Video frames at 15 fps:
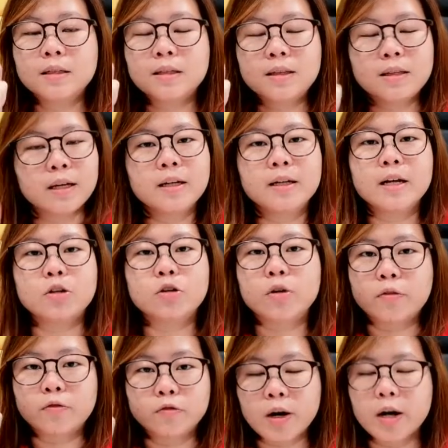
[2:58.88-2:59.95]
thing that
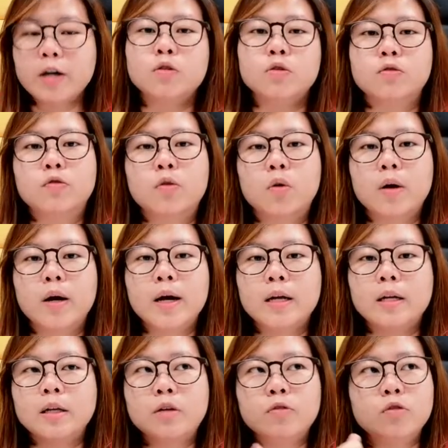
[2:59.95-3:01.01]
you're very good for.
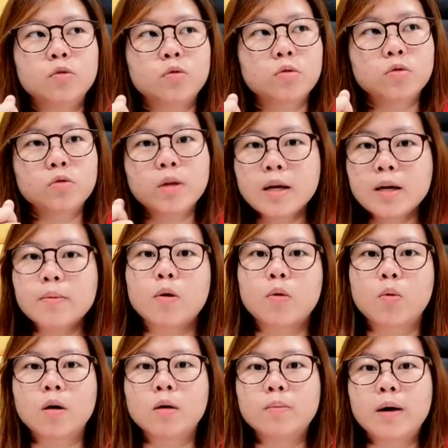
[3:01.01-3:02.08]
And if you think
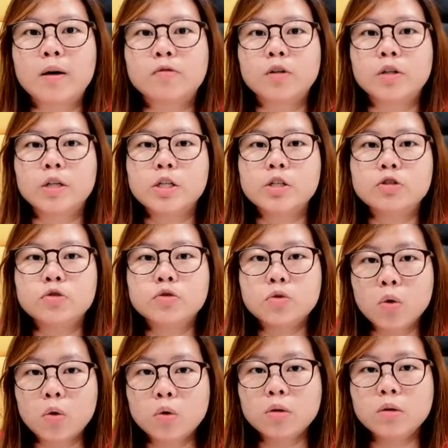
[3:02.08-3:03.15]
about Warren Buffett, he's
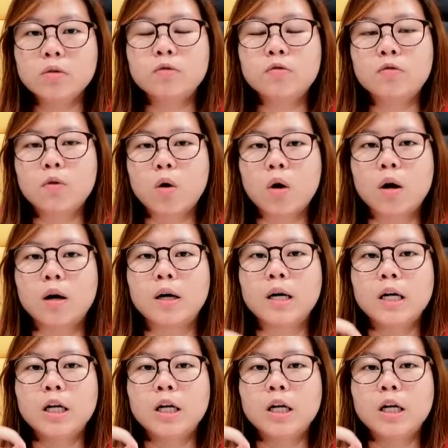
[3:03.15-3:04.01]
known for